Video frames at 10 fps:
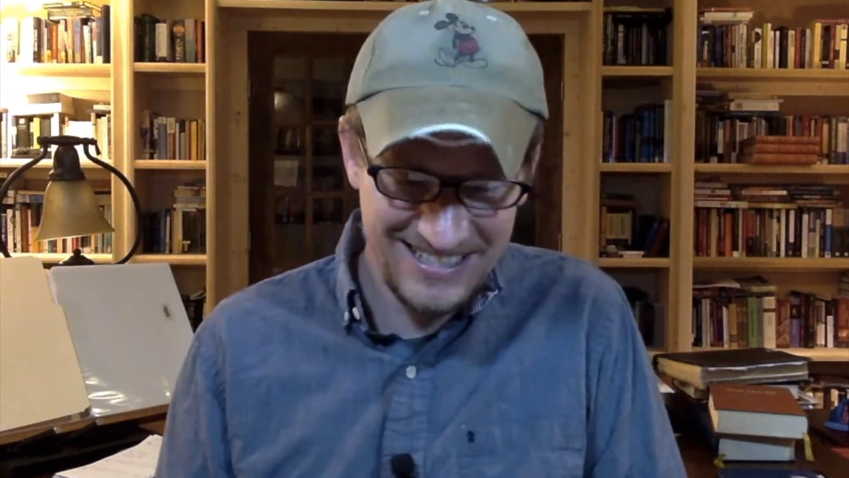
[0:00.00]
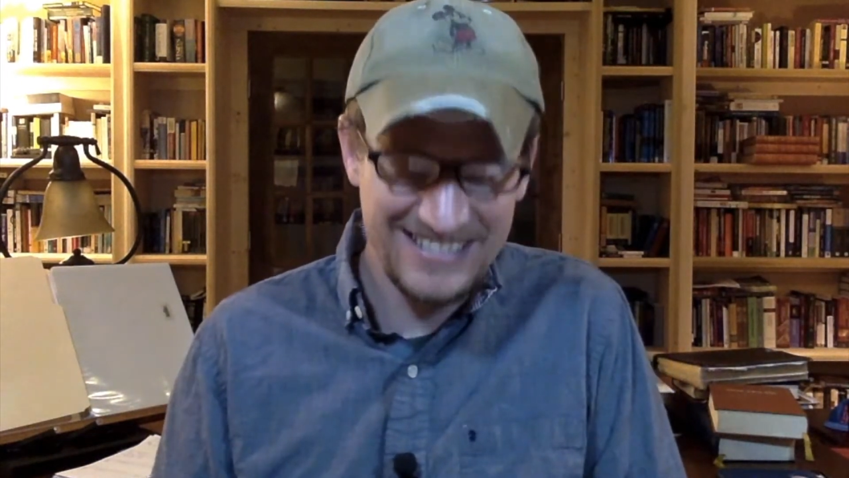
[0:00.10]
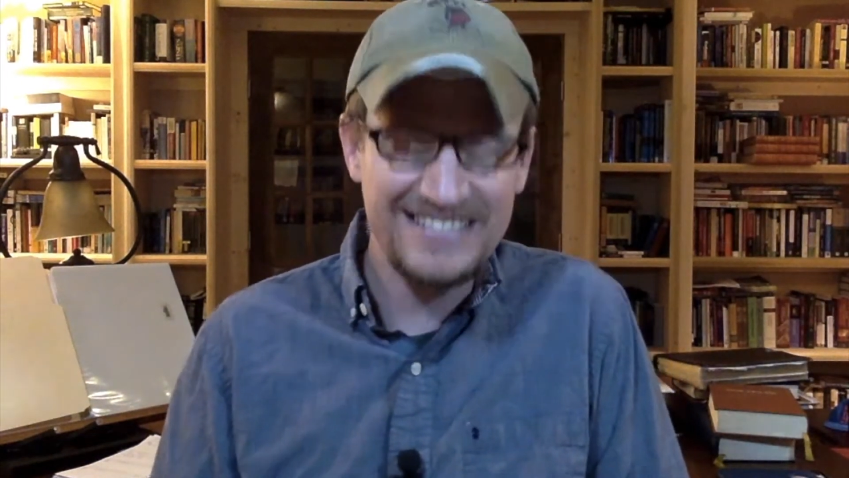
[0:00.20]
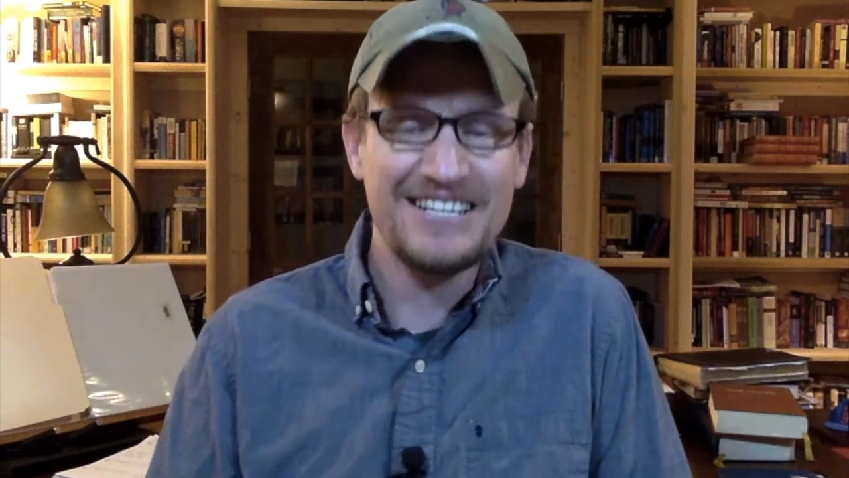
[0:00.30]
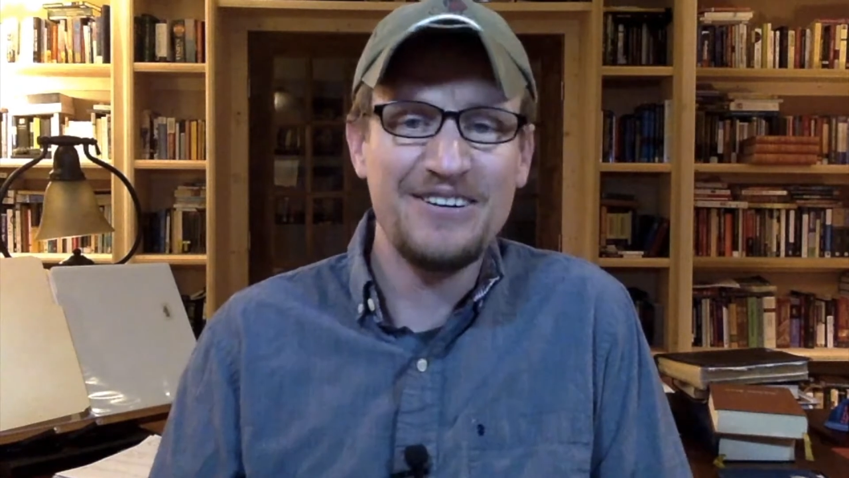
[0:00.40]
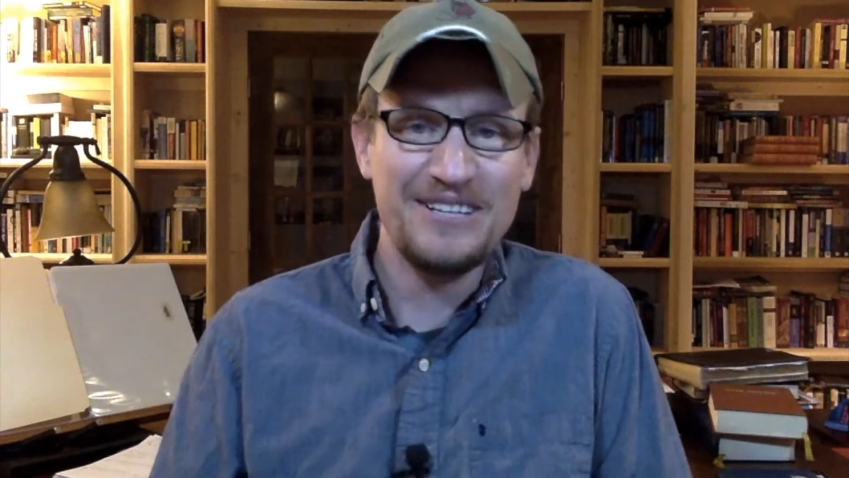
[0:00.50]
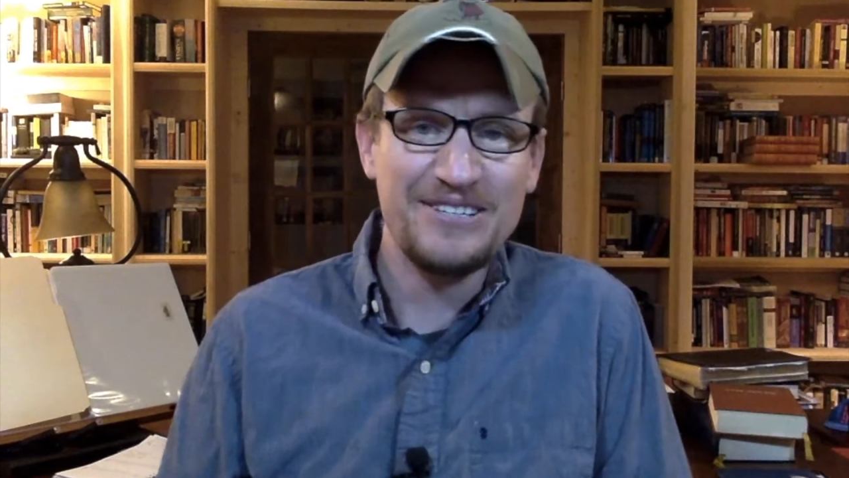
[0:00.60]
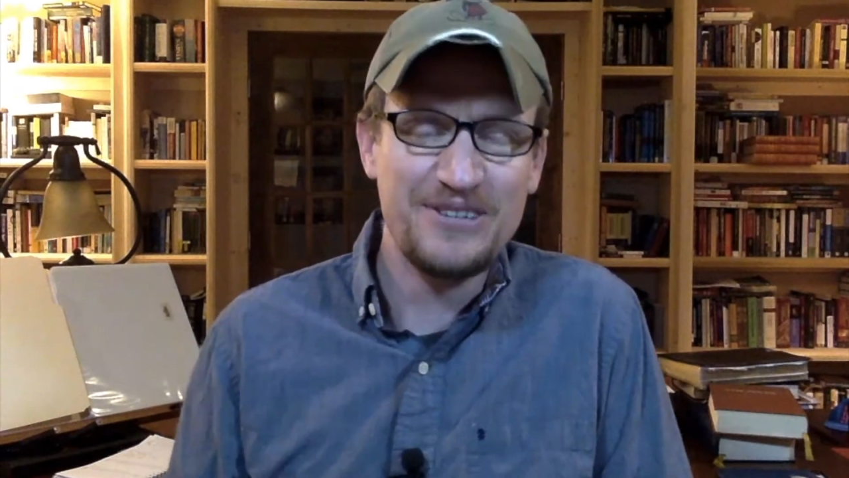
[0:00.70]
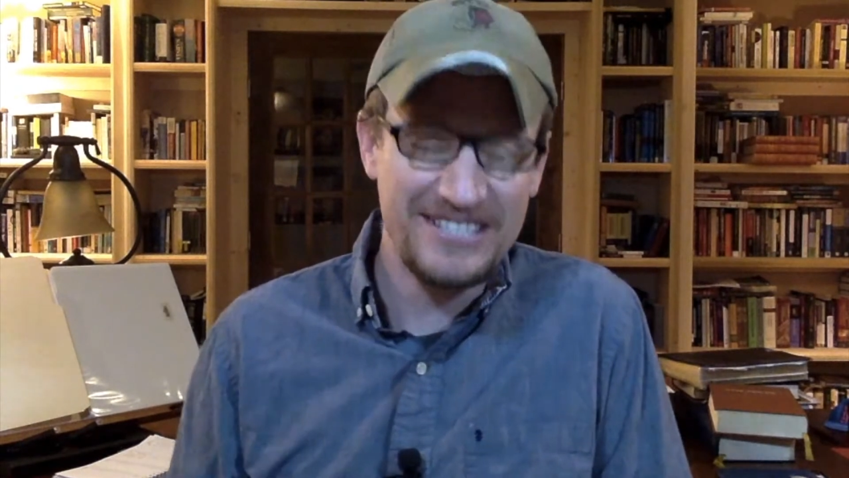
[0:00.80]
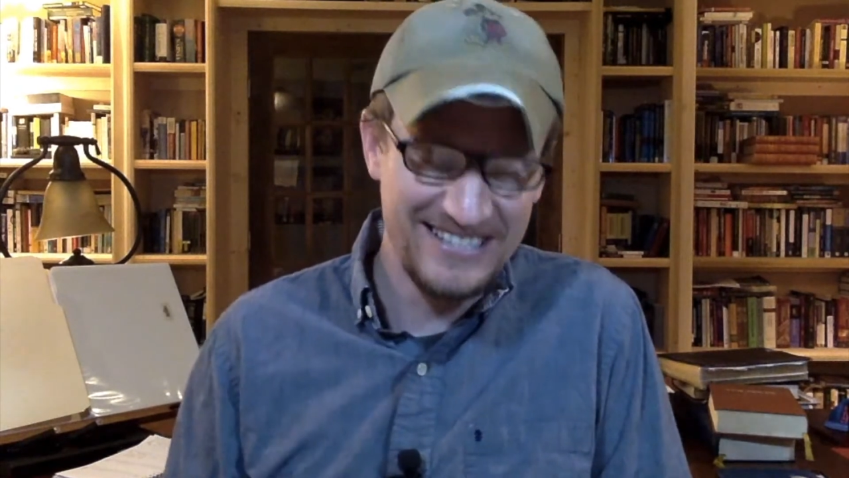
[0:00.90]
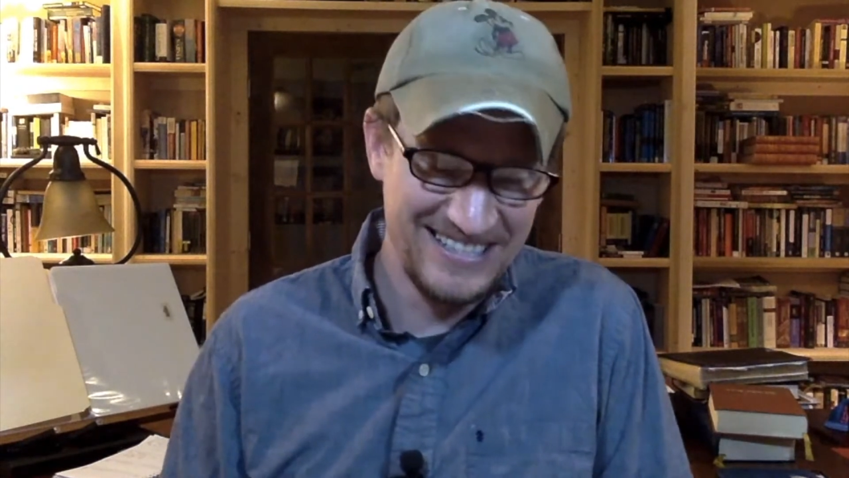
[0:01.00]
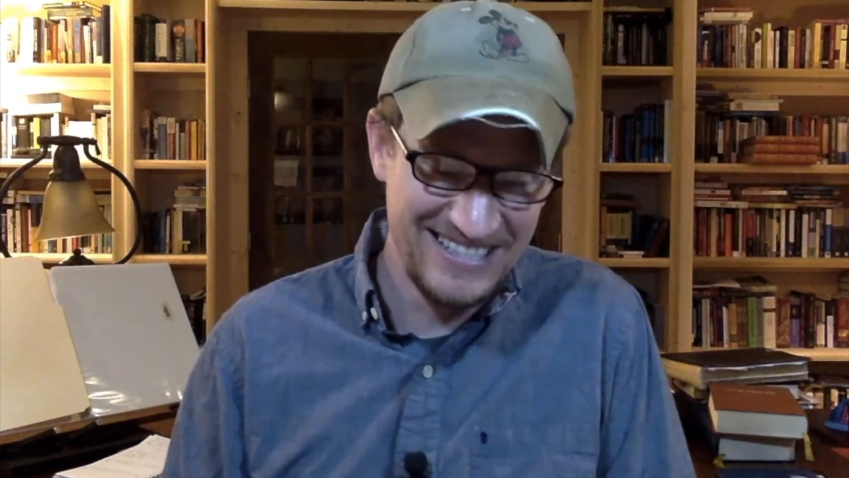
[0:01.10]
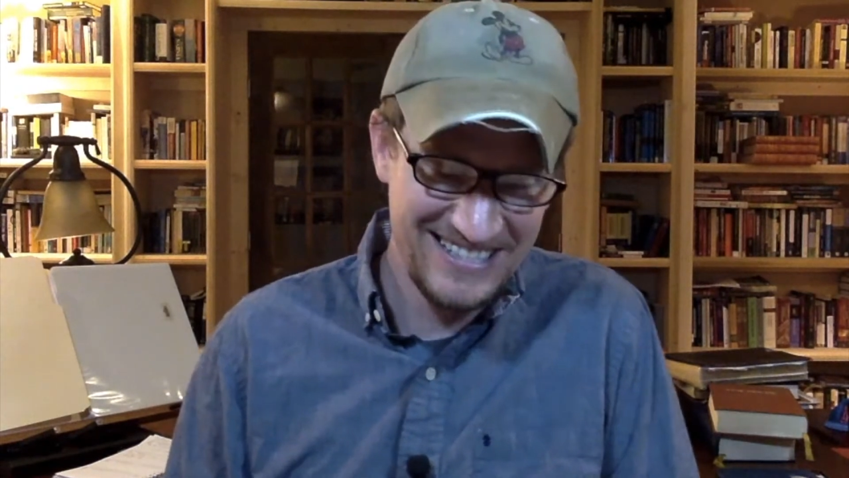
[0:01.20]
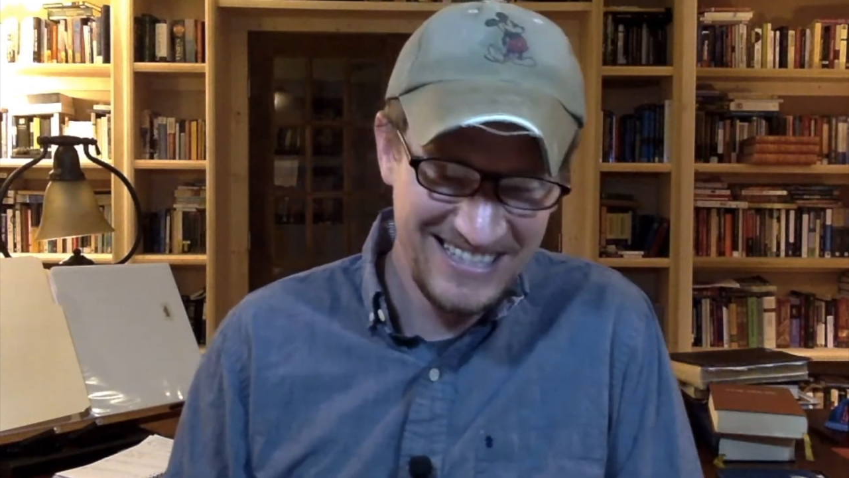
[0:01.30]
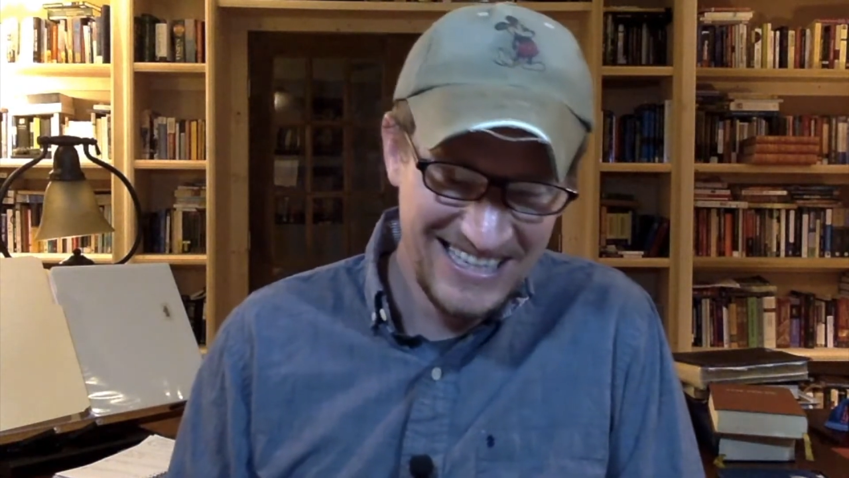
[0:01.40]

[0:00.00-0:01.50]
This is how he addresses this,